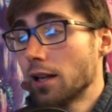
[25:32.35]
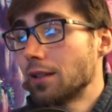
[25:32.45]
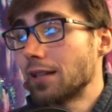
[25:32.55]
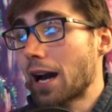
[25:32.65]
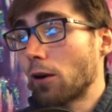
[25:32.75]

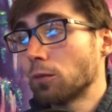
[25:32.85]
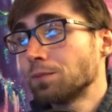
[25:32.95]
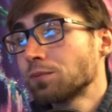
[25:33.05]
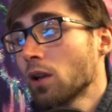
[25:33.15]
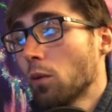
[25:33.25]
Now,
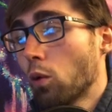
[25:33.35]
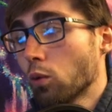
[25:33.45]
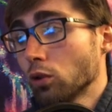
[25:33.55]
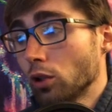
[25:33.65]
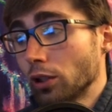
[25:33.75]
what
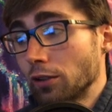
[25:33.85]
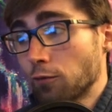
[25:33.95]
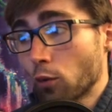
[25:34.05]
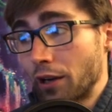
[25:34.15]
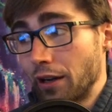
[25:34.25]
we're looking
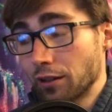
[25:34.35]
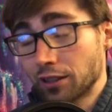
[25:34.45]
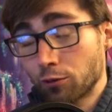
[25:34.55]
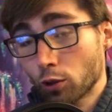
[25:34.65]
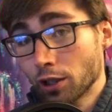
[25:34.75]
for here is
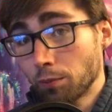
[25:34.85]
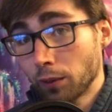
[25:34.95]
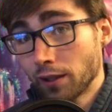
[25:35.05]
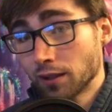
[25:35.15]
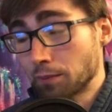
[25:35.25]
if we're going to
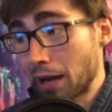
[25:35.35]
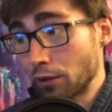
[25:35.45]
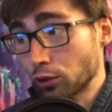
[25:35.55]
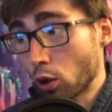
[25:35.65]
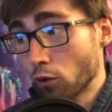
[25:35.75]
play this
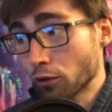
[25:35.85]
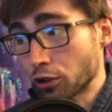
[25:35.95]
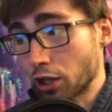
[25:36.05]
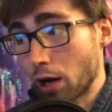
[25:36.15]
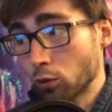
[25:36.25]
bounce over
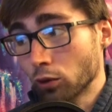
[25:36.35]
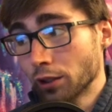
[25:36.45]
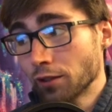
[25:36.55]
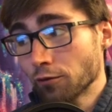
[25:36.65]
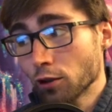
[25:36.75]
shot, we're
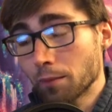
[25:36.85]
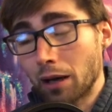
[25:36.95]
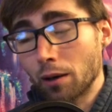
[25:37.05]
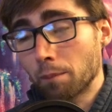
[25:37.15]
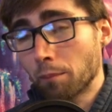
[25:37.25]
looking for
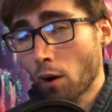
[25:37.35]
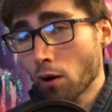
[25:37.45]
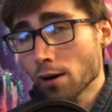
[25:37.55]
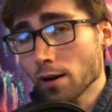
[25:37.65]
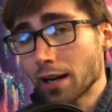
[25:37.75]
about a
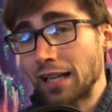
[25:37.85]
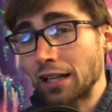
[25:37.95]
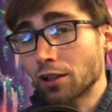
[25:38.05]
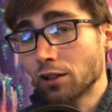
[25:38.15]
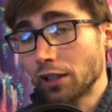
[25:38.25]
bar and a
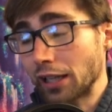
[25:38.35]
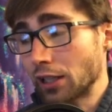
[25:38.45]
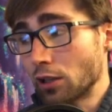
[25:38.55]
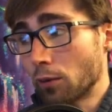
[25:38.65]
click,